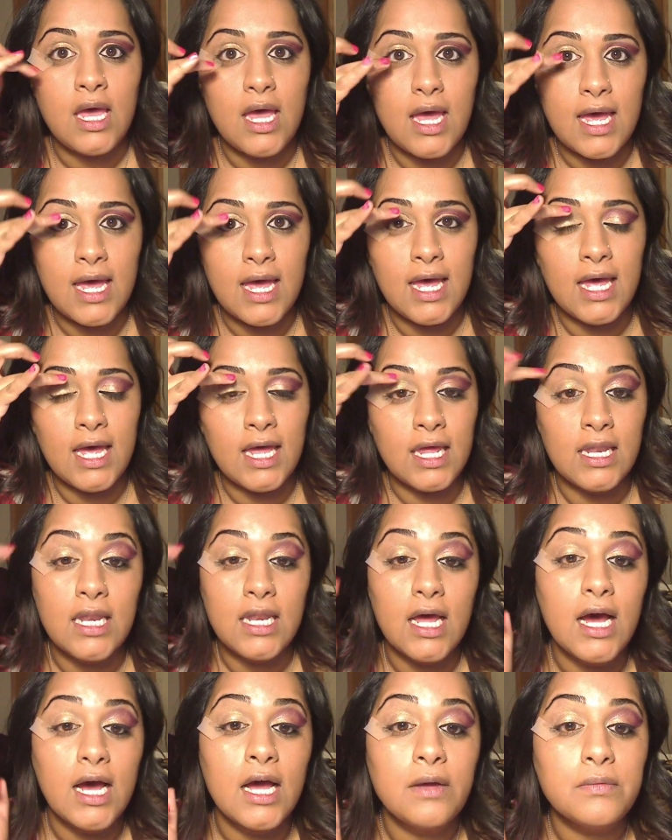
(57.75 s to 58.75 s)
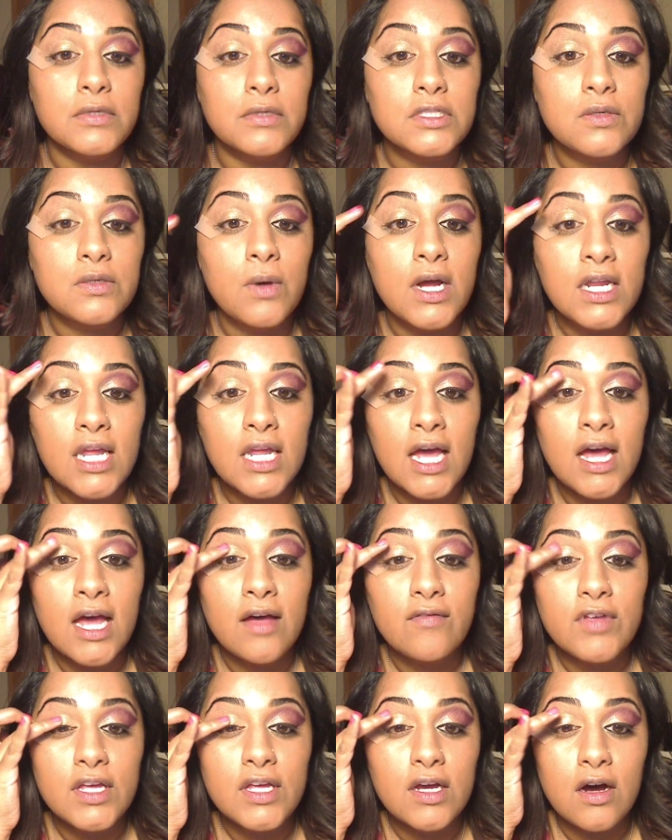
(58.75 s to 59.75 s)
and I was quite
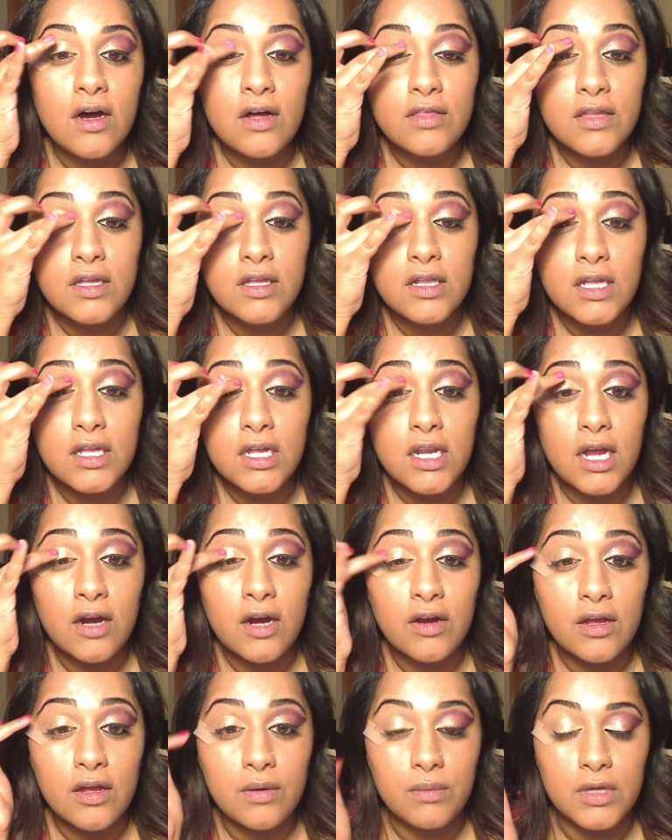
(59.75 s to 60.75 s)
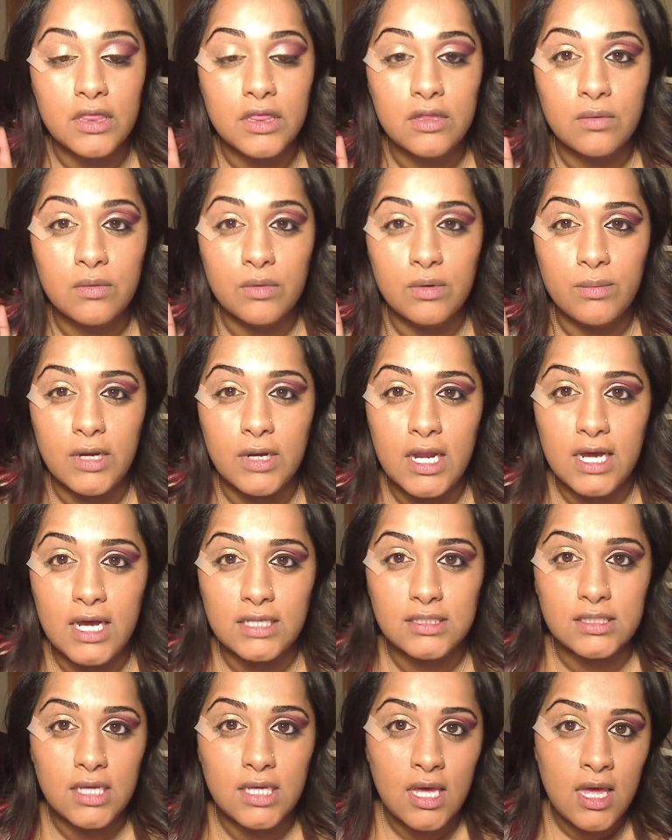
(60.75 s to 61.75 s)
heavy on the lid area with the
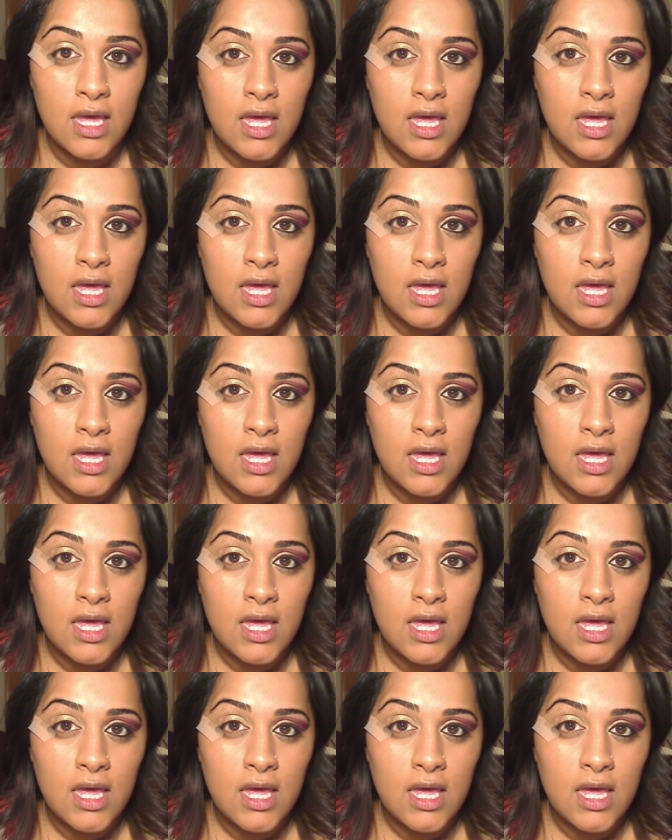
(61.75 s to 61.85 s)
Rubenesque.